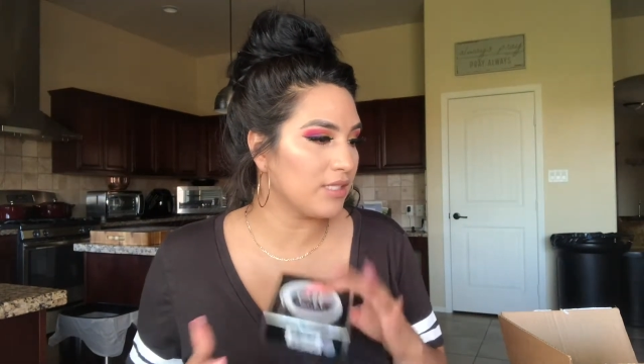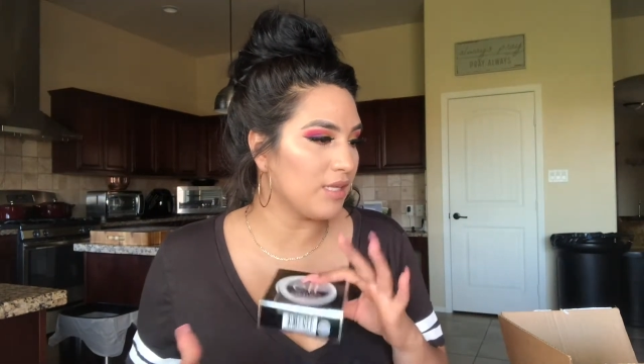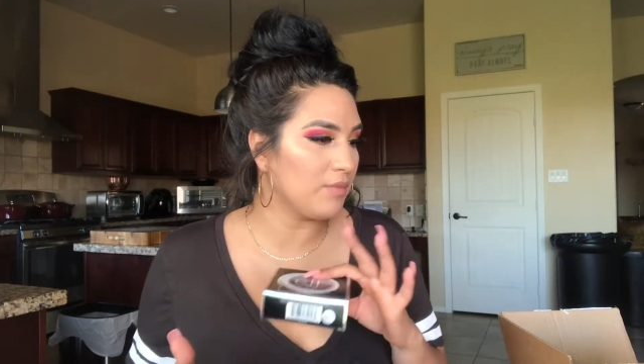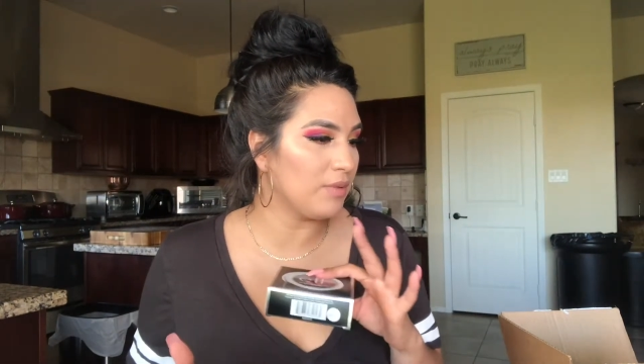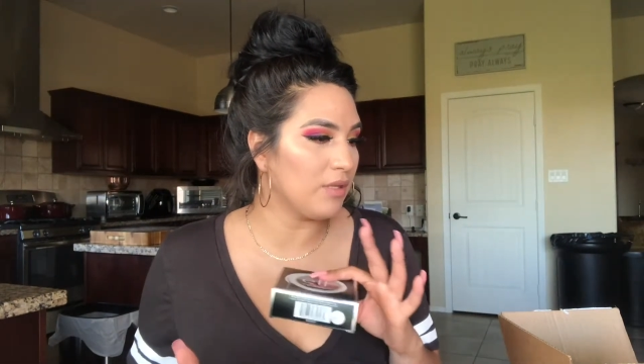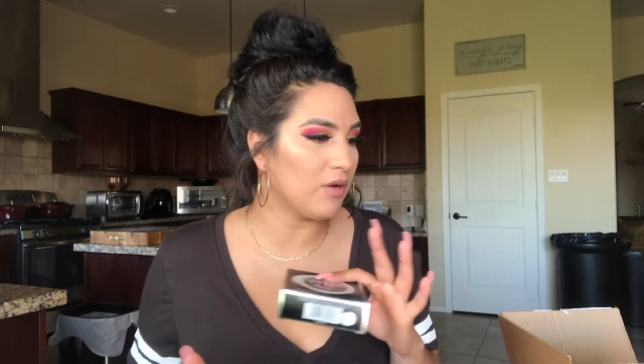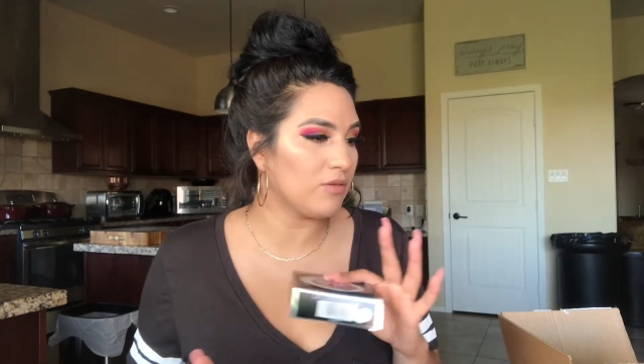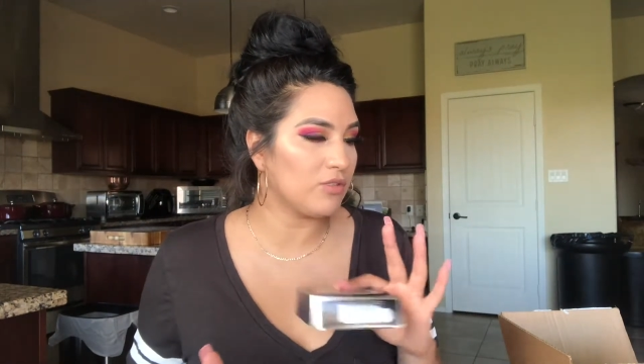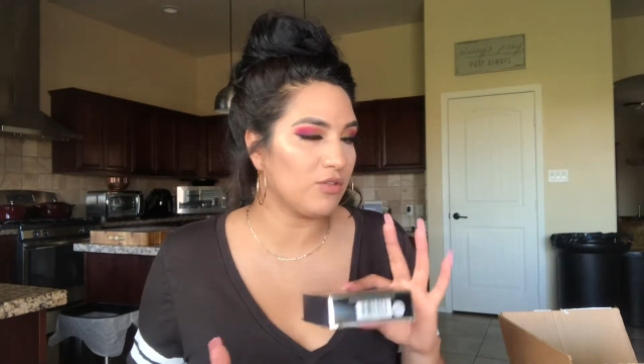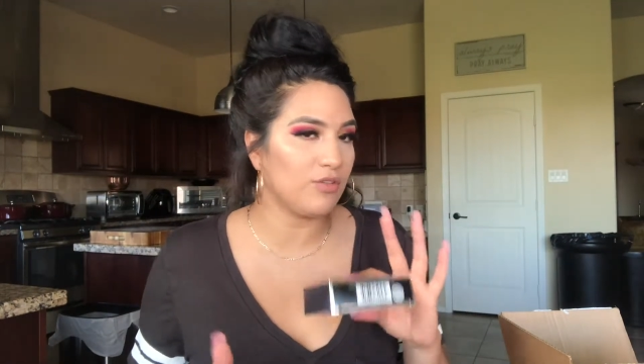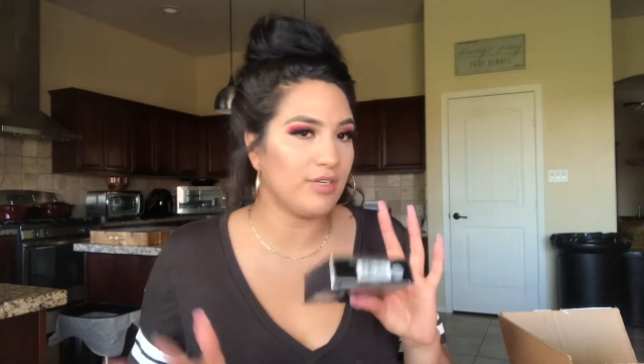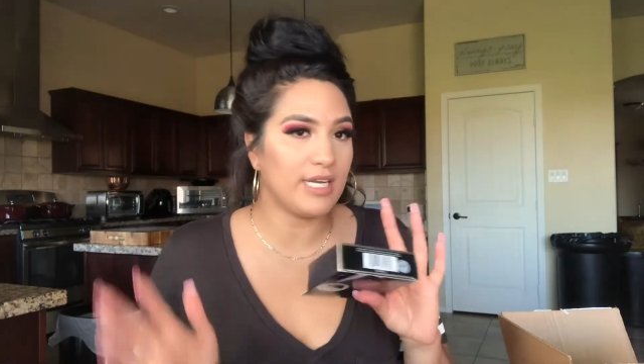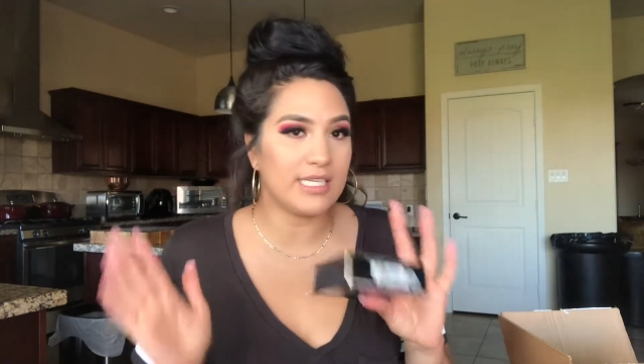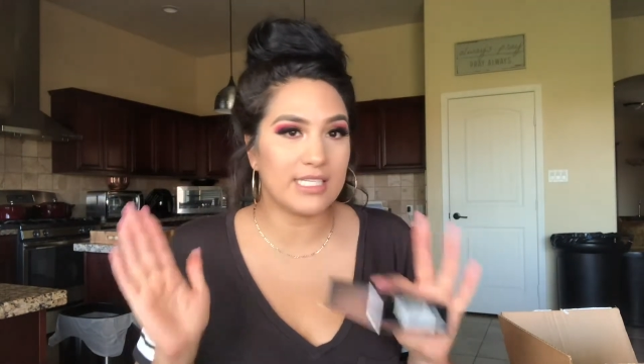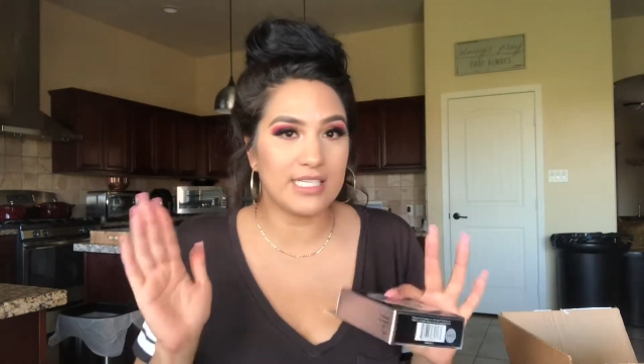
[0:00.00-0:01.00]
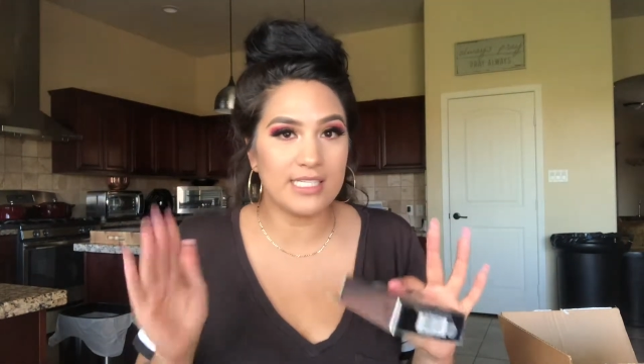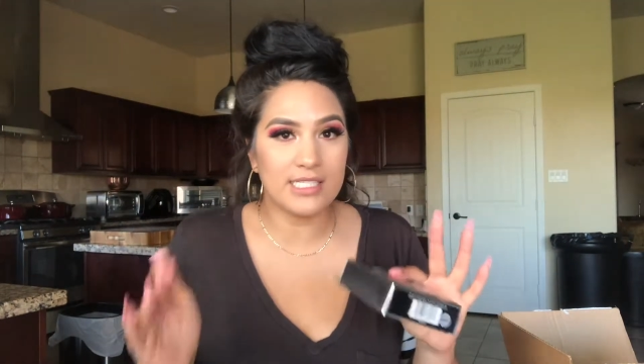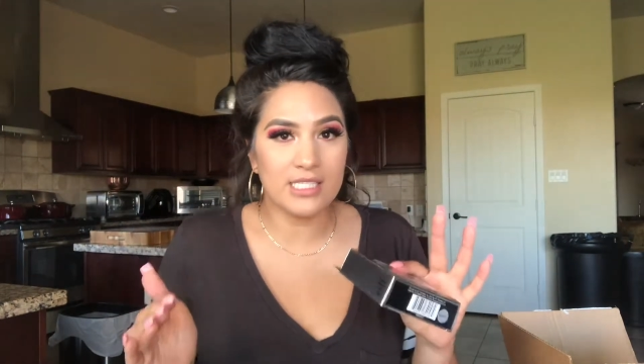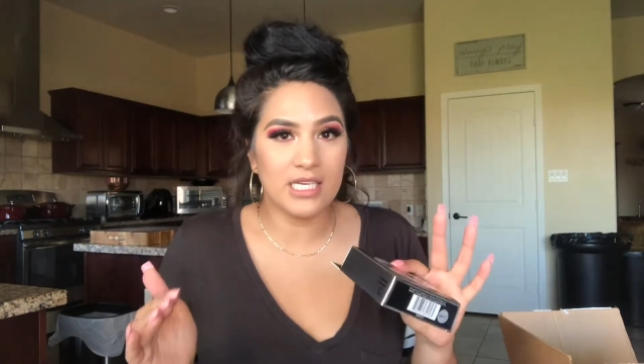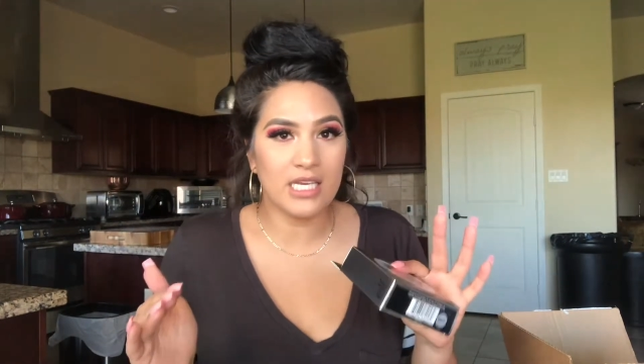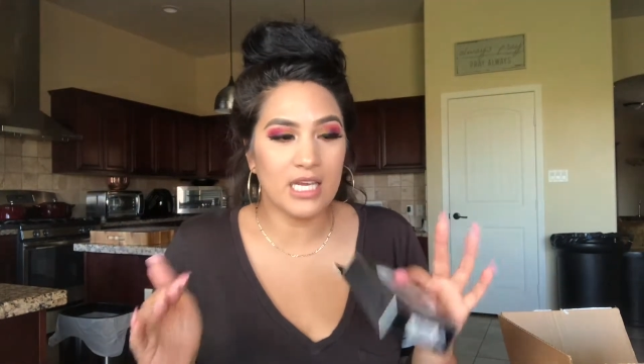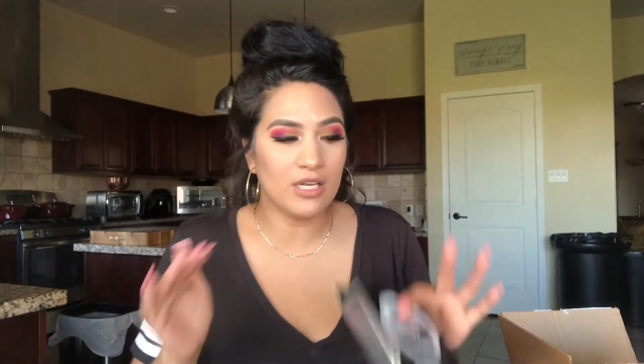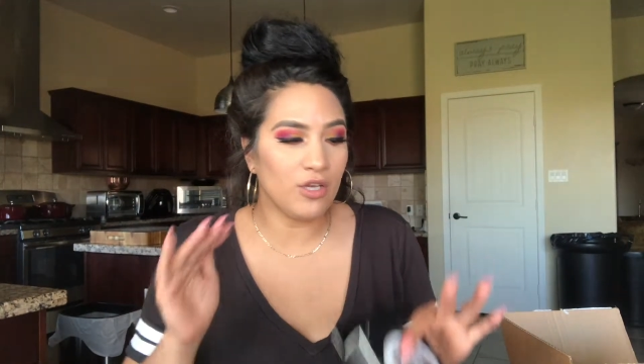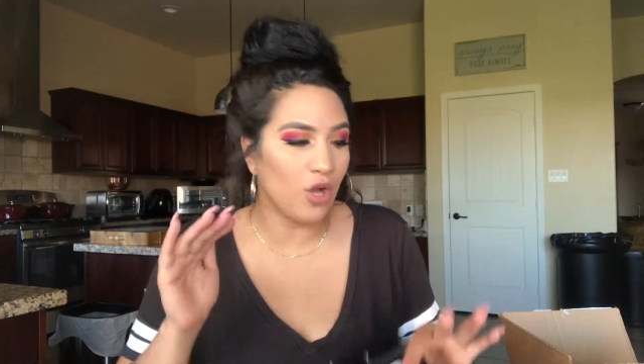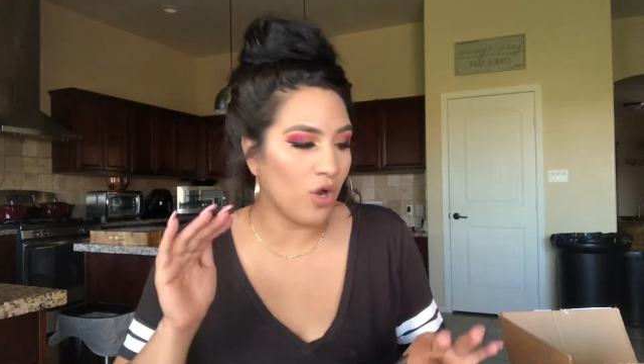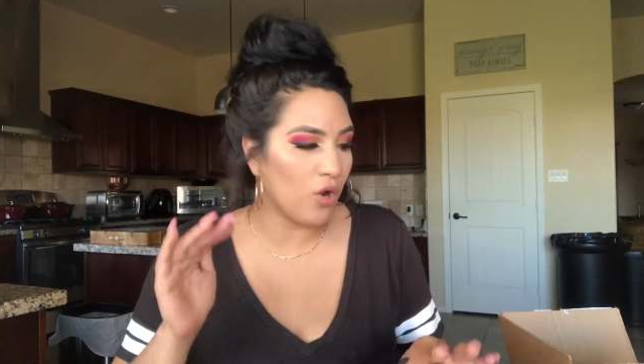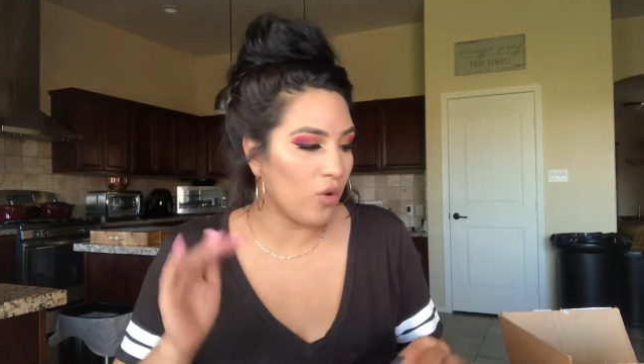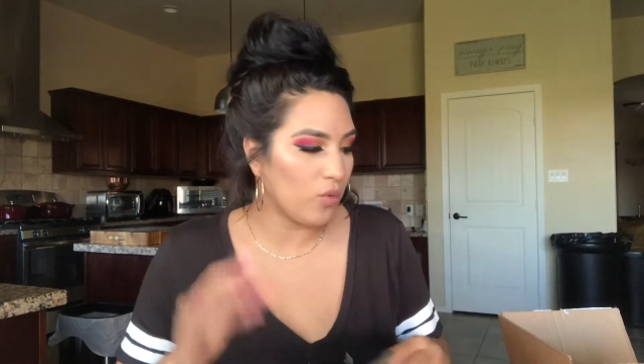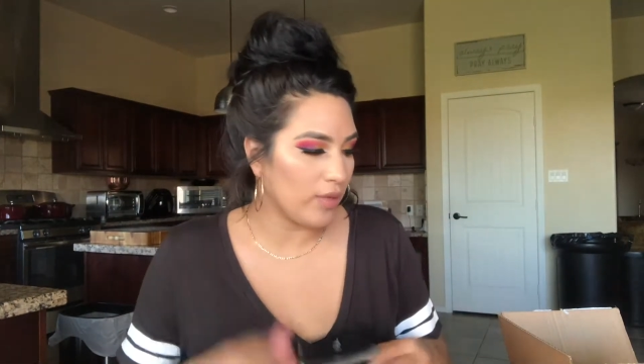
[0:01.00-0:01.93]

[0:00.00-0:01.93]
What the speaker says: down below so you guys can see and know,